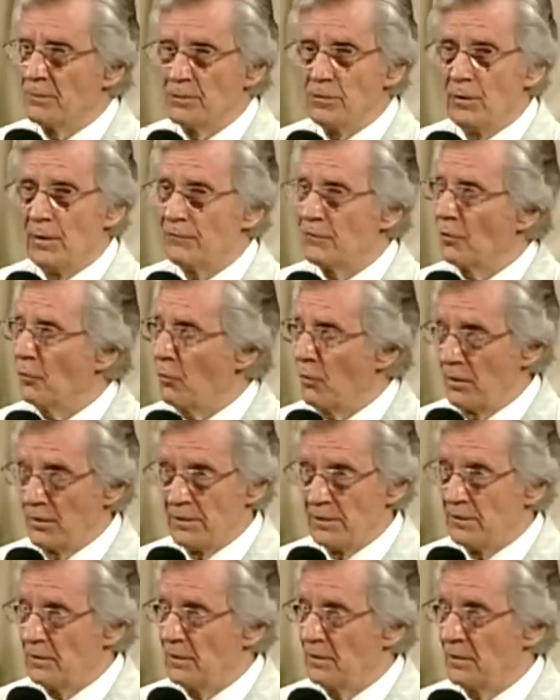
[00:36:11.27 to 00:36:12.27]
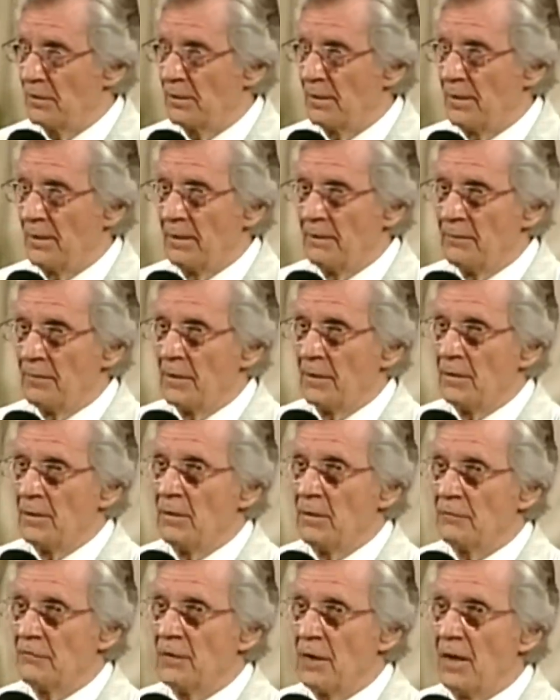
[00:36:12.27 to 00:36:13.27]
but you have to want it.
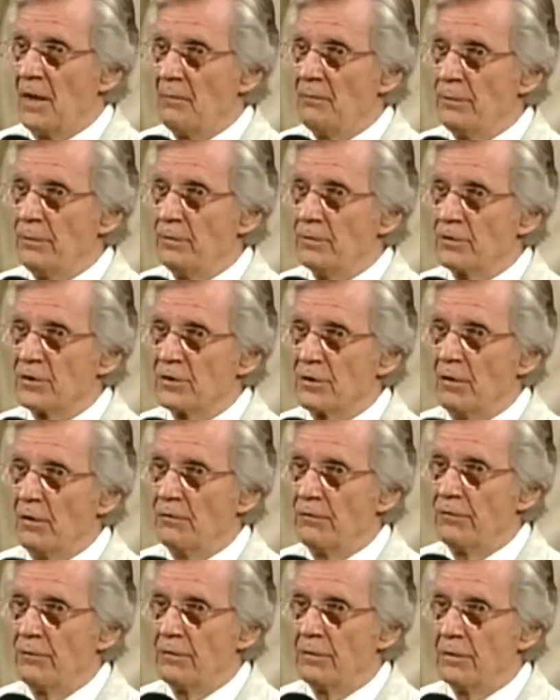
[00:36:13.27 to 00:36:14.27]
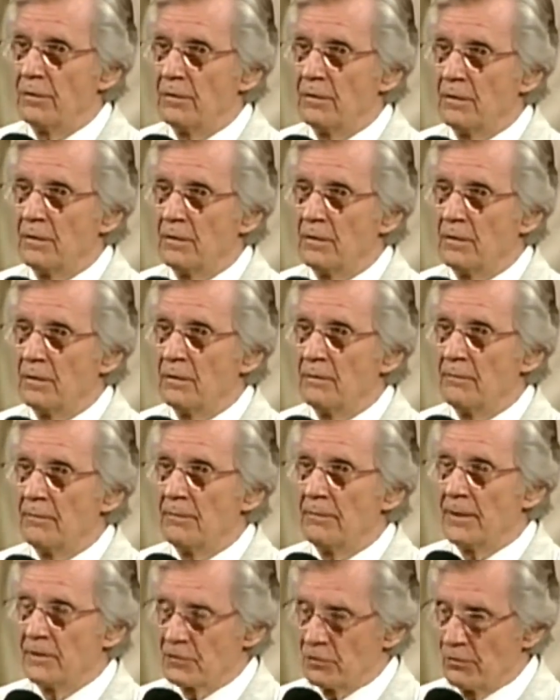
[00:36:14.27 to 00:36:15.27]
You have to humble yourself.
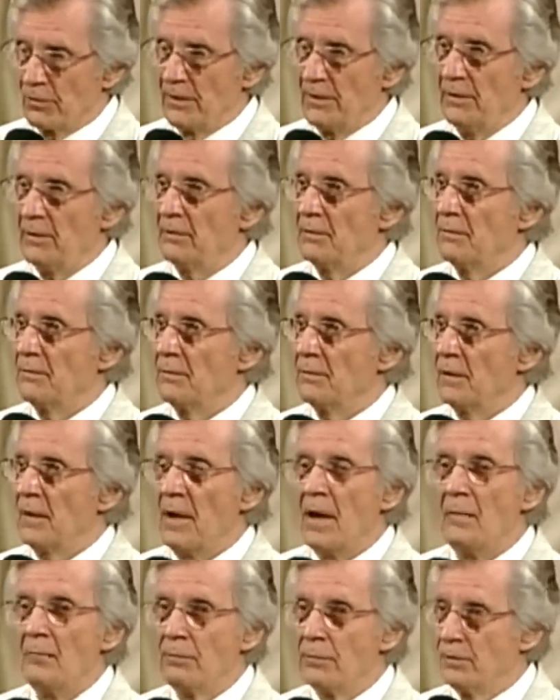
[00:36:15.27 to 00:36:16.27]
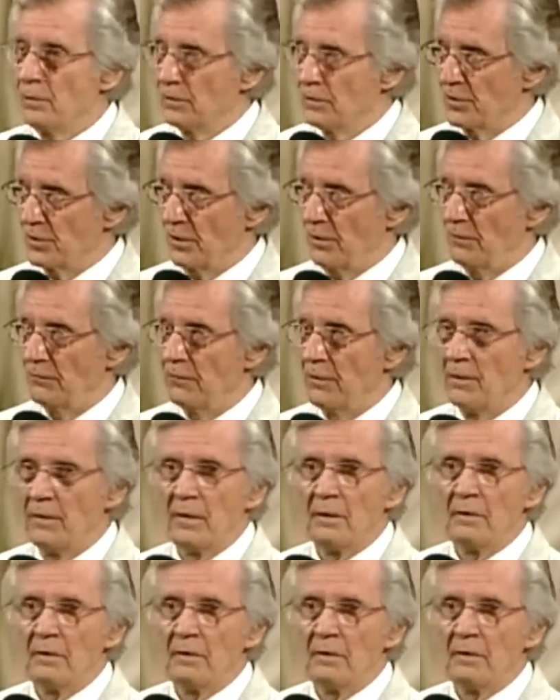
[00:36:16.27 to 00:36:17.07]
That's right. Humble yourself